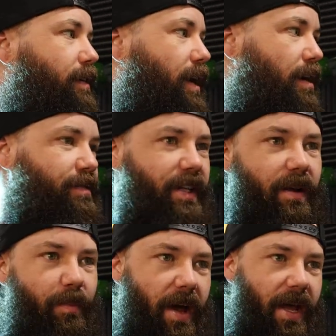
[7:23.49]
now I've
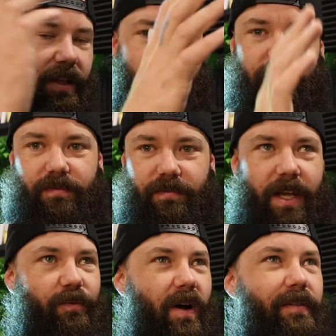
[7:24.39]
set it back and it's,
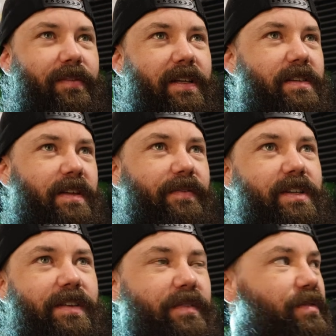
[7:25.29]
yeah, roughly
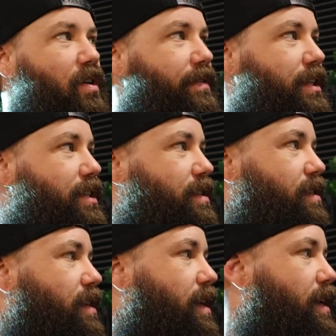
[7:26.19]
70-75
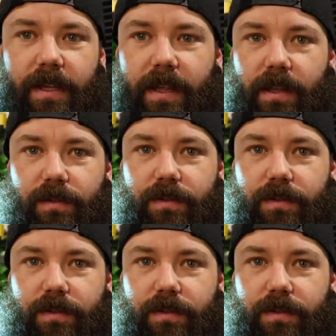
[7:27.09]
inches. See how that